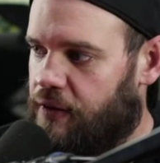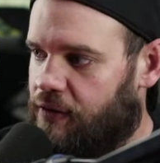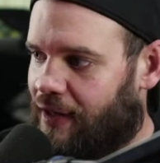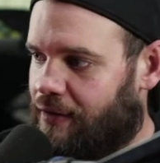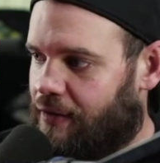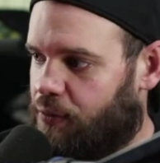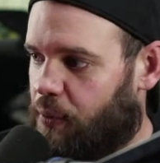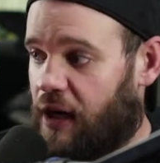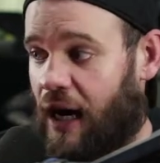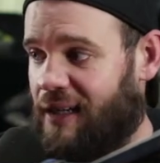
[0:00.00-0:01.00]
exactly this
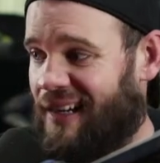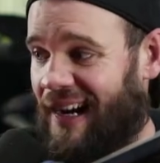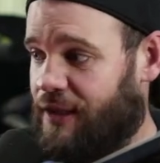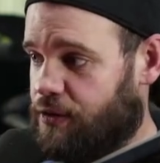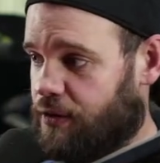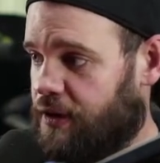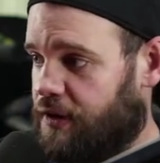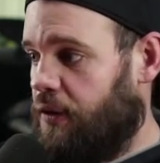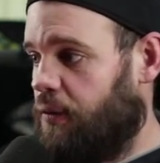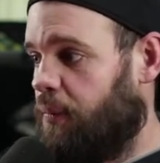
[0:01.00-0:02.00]
way. I usually
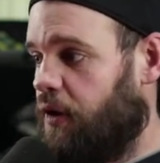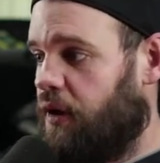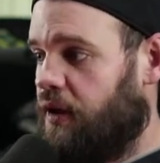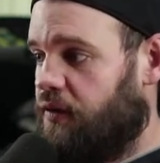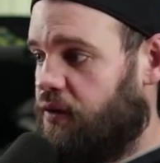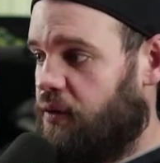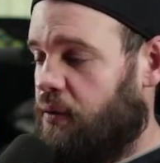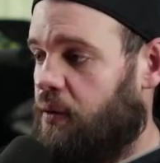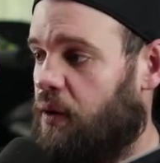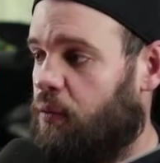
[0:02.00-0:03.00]
don't, but it's
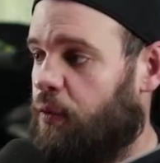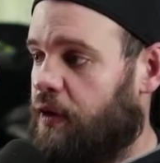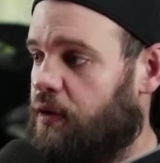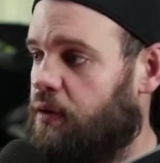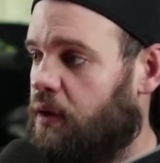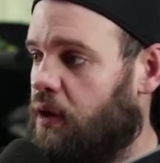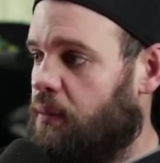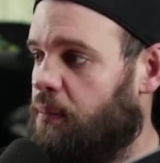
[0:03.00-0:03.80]
a really good